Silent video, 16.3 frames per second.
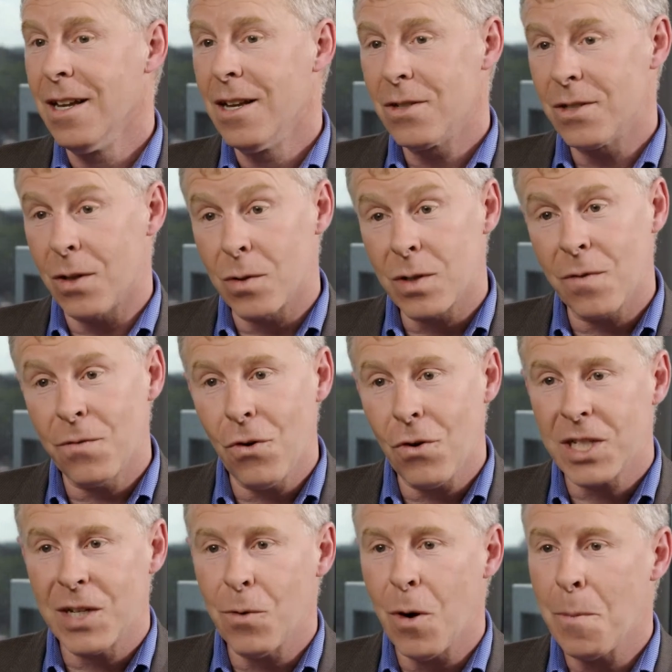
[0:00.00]
So there was a
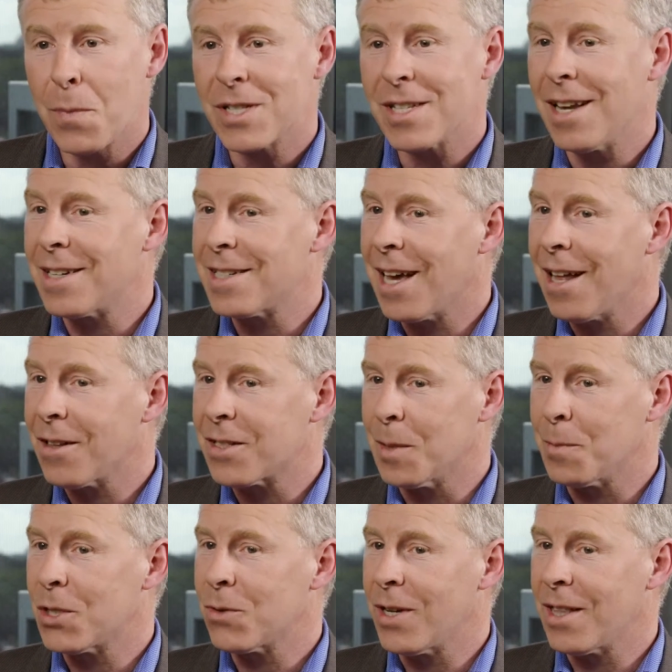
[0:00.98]
41% delta
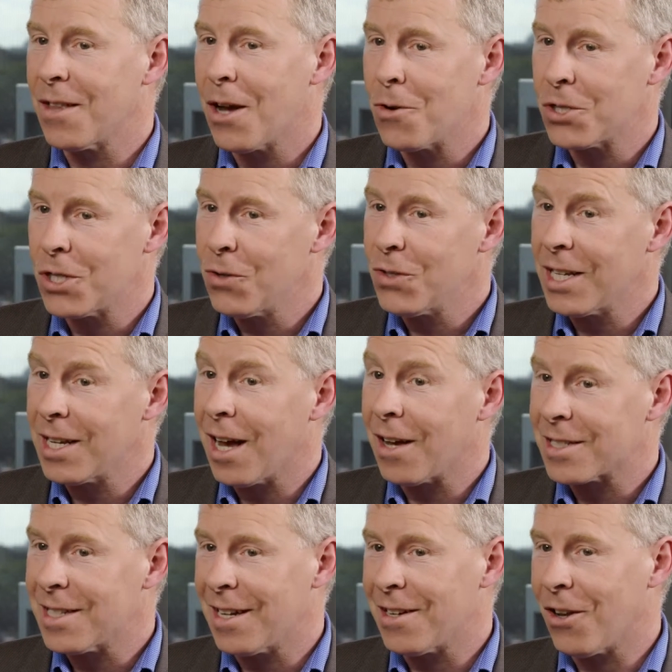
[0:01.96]
between those using our
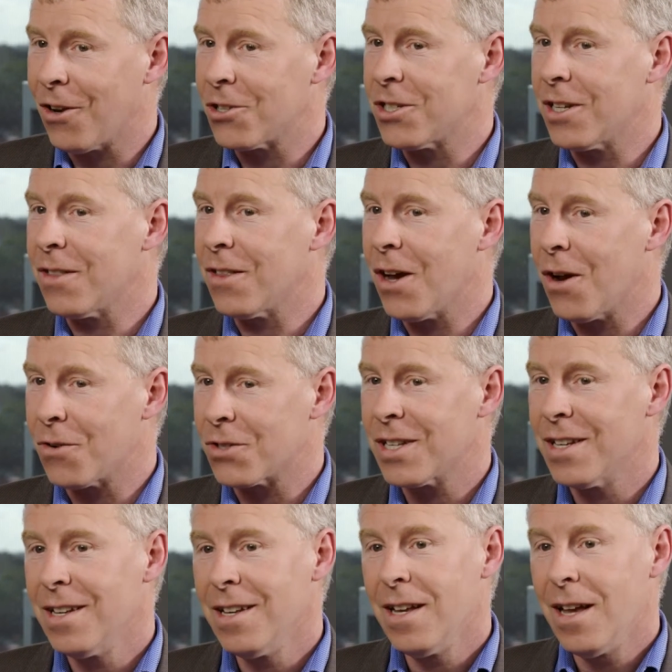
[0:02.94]
technology and those
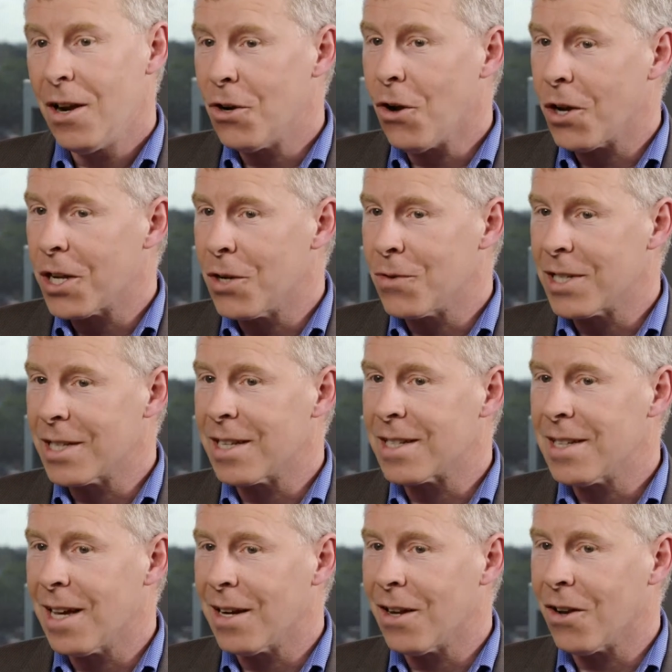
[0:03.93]
not using the
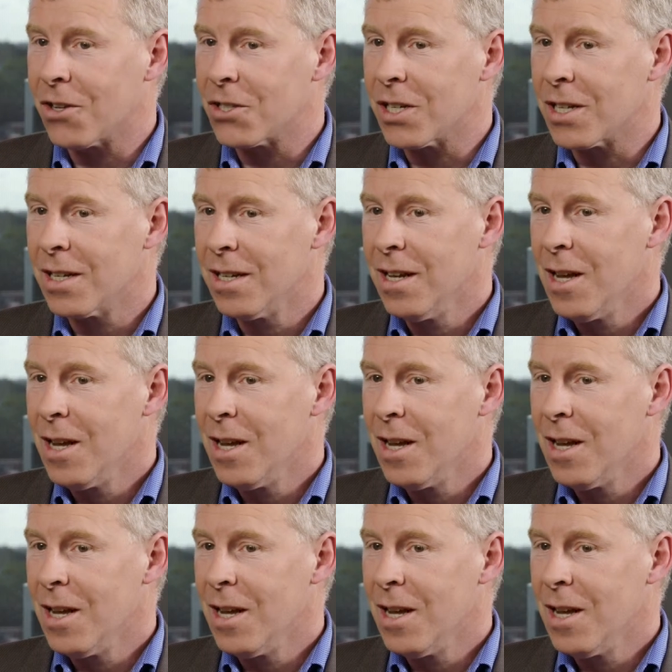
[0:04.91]
technology.